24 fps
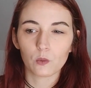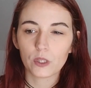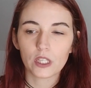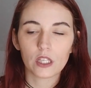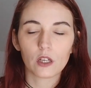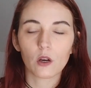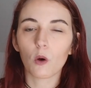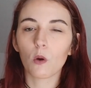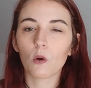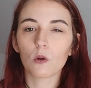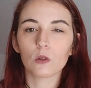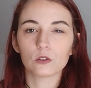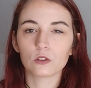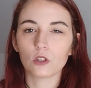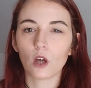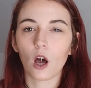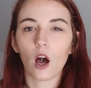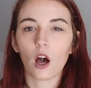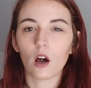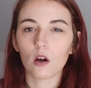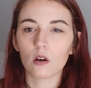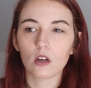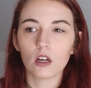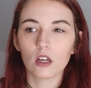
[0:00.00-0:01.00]
we all
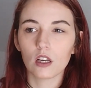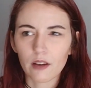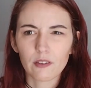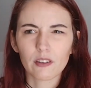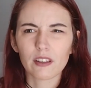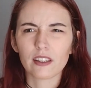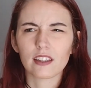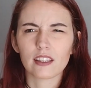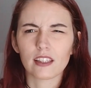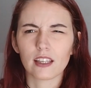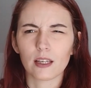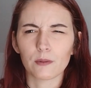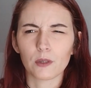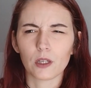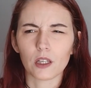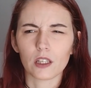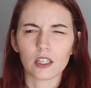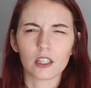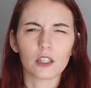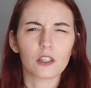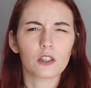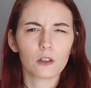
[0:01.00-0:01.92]
know everything about it.